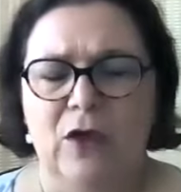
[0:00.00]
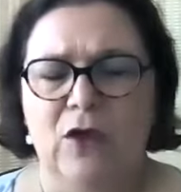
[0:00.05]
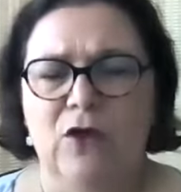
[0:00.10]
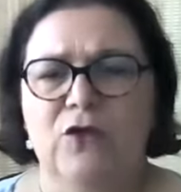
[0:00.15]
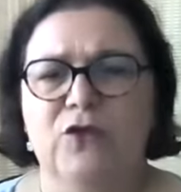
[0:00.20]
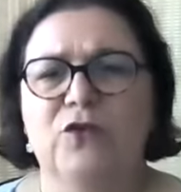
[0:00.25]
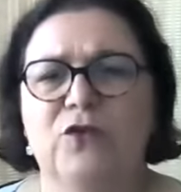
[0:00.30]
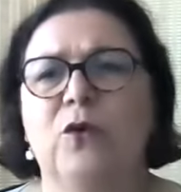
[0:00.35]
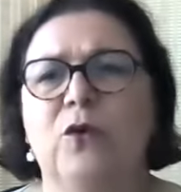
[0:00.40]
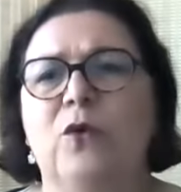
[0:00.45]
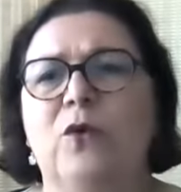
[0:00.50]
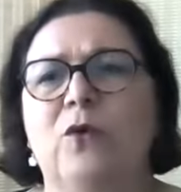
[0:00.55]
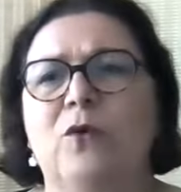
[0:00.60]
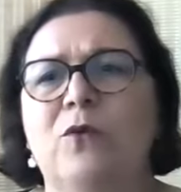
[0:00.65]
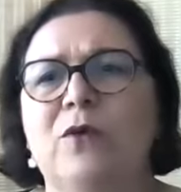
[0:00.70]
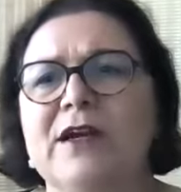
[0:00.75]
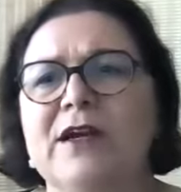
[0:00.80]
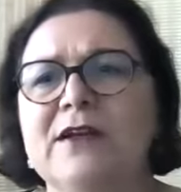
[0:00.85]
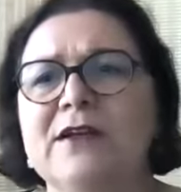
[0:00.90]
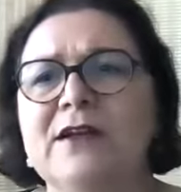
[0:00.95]
So
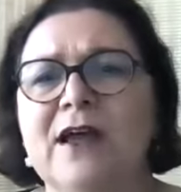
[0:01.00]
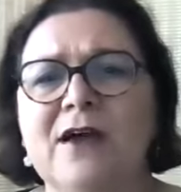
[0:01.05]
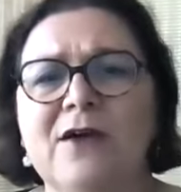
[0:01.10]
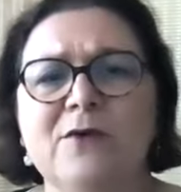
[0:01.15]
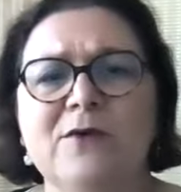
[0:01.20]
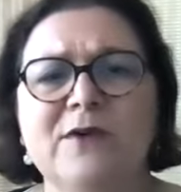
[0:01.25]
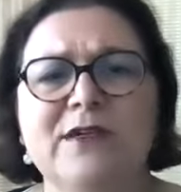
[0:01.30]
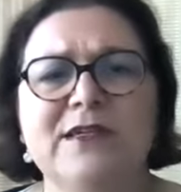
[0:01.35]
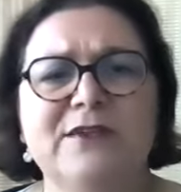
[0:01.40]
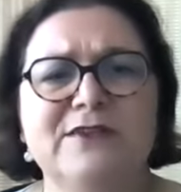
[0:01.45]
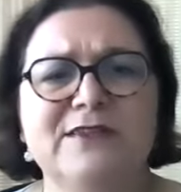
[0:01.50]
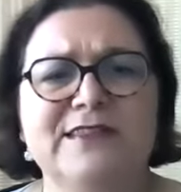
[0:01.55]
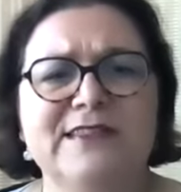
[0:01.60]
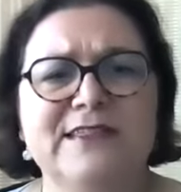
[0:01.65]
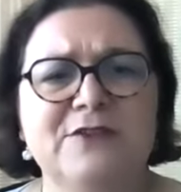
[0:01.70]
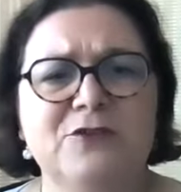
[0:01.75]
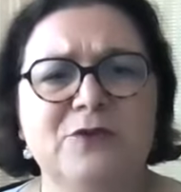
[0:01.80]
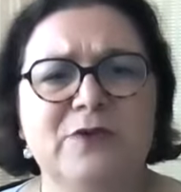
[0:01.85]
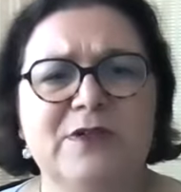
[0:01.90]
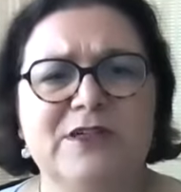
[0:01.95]
we're now in a
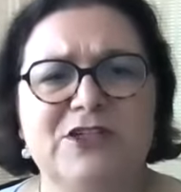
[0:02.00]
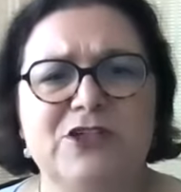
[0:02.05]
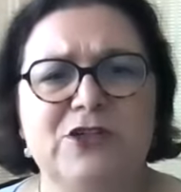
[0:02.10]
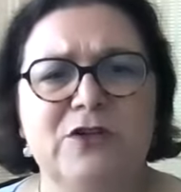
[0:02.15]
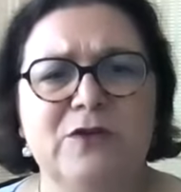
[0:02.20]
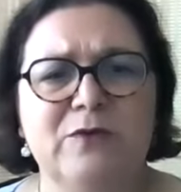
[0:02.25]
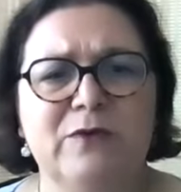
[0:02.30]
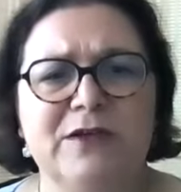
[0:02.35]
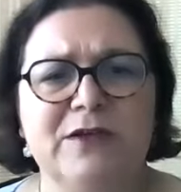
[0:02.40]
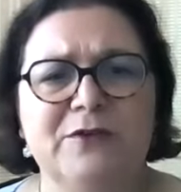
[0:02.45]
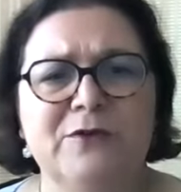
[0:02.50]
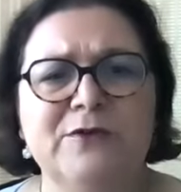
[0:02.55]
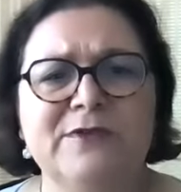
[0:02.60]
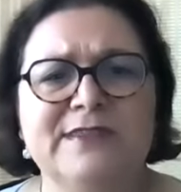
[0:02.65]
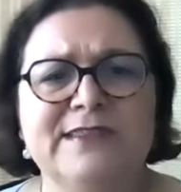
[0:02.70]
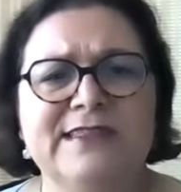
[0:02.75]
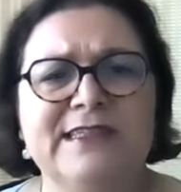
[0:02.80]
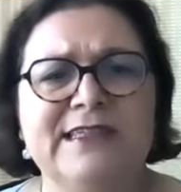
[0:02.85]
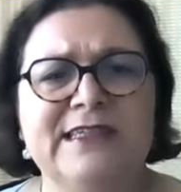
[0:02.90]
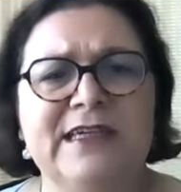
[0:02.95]
situation where you
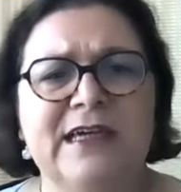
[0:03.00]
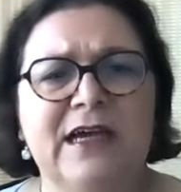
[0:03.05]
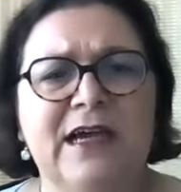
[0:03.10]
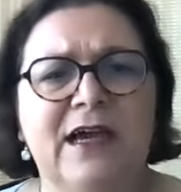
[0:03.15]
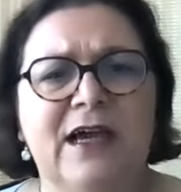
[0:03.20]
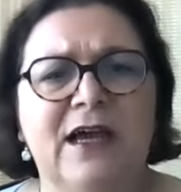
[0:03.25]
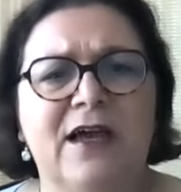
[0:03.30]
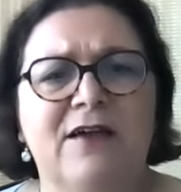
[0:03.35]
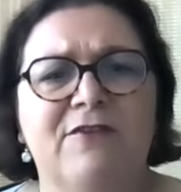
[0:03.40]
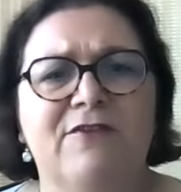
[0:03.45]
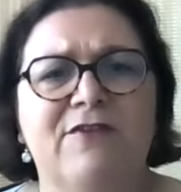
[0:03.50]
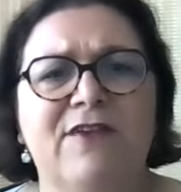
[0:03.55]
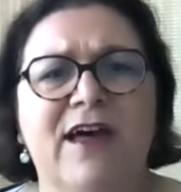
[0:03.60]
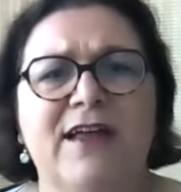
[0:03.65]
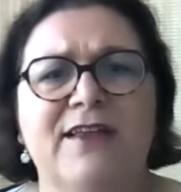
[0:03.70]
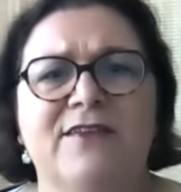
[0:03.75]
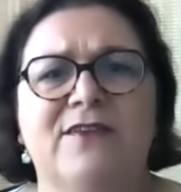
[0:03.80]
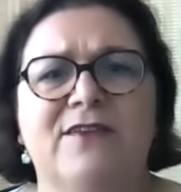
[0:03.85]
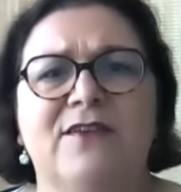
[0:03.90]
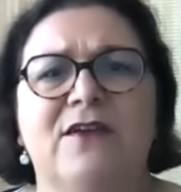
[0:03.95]
see
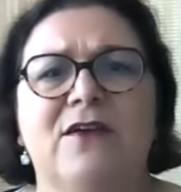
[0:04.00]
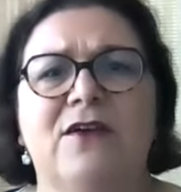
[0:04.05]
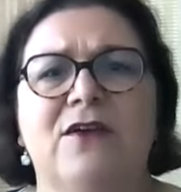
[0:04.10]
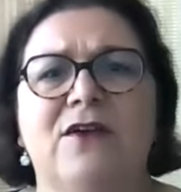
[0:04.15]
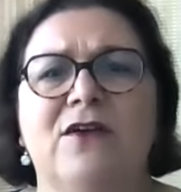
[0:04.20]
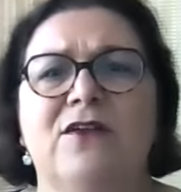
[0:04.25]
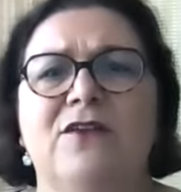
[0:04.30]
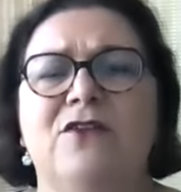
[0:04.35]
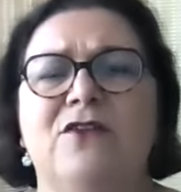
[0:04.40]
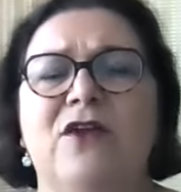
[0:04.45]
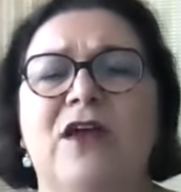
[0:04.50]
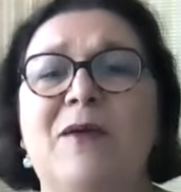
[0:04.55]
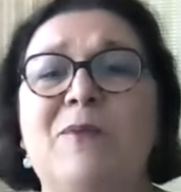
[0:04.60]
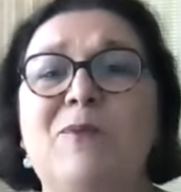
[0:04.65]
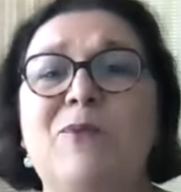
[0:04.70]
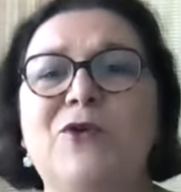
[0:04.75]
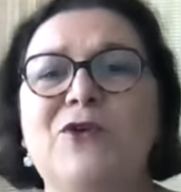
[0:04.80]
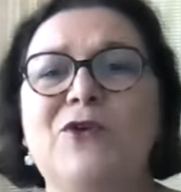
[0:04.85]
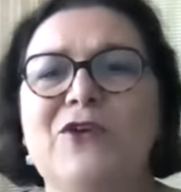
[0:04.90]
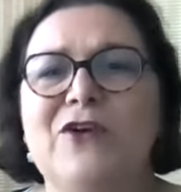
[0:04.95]
that the
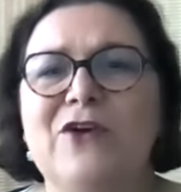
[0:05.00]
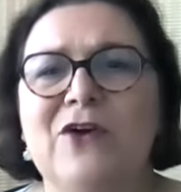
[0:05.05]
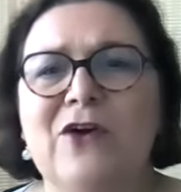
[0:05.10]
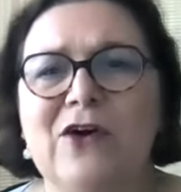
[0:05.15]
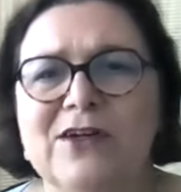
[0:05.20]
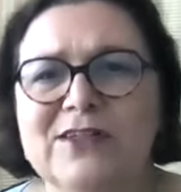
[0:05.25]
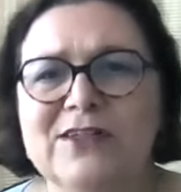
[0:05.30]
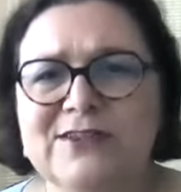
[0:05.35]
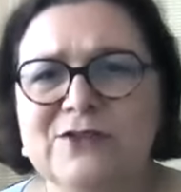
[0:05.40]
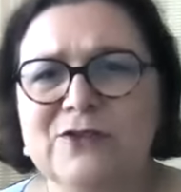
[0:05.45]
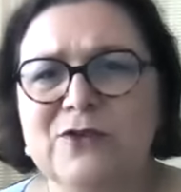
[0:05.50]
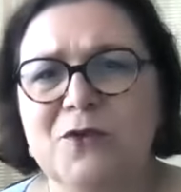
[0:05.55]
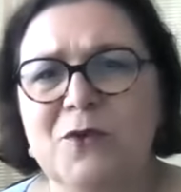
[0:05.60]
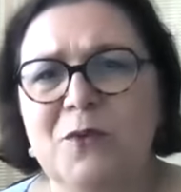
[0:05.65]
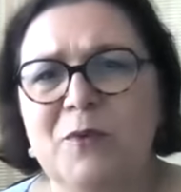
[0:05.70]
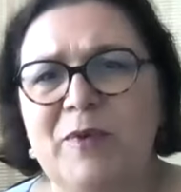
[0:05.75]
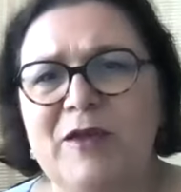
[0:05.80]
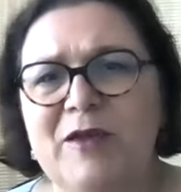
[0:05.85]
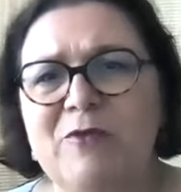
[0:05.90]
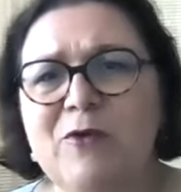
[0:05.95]
employer cost or
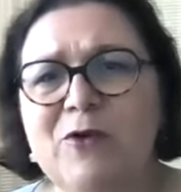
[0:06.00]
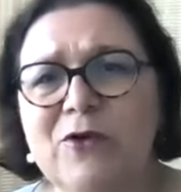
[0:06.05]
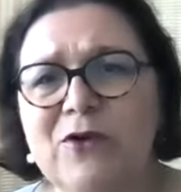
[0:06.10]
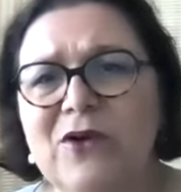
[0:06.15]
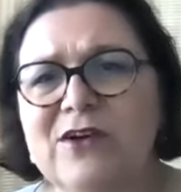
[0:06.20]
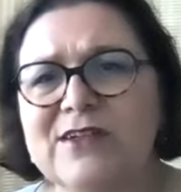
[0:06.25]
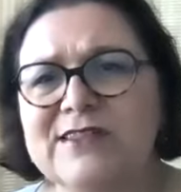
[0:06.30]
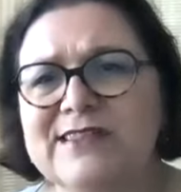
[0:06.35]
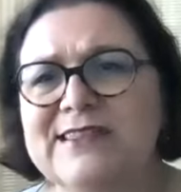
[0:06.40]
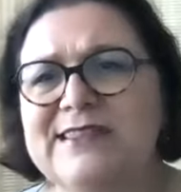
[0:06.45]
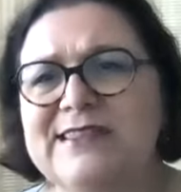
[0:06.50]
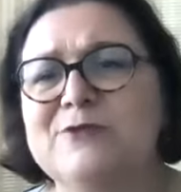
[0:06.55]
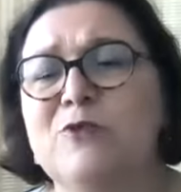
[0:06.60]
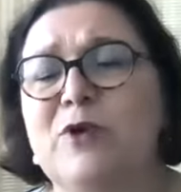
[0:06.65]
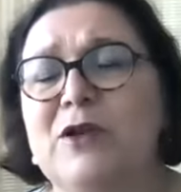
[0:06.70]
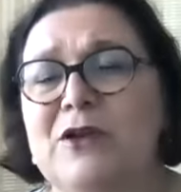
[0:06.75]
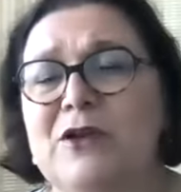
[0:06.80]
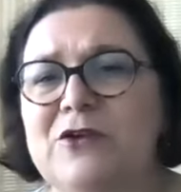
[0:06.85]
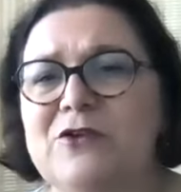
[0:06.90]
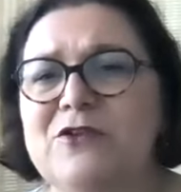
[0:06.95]
the payroll cost is
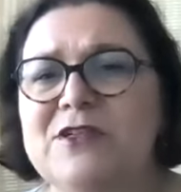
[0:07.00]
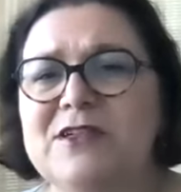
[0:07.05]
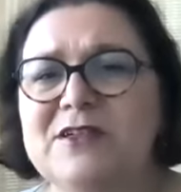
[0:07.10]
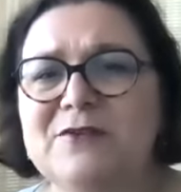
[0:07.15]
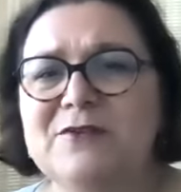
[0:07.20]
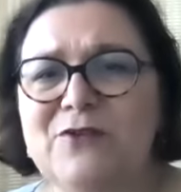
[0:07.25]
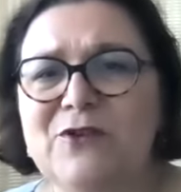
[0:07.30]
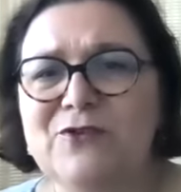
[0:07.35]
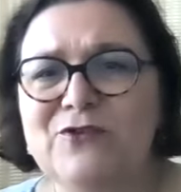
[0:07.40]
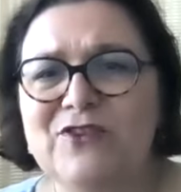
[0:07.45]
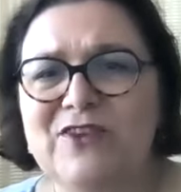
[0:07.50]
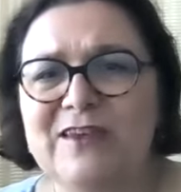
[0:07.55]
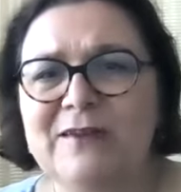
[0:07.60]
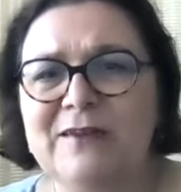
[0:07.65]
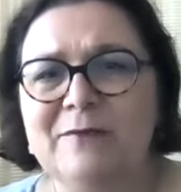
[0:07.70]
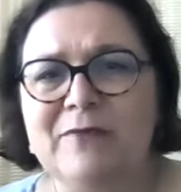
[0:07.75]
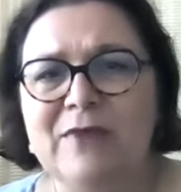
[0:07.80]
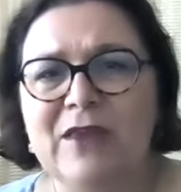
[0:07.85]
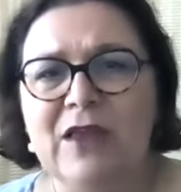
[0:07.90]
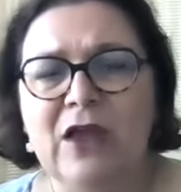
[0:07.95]
150.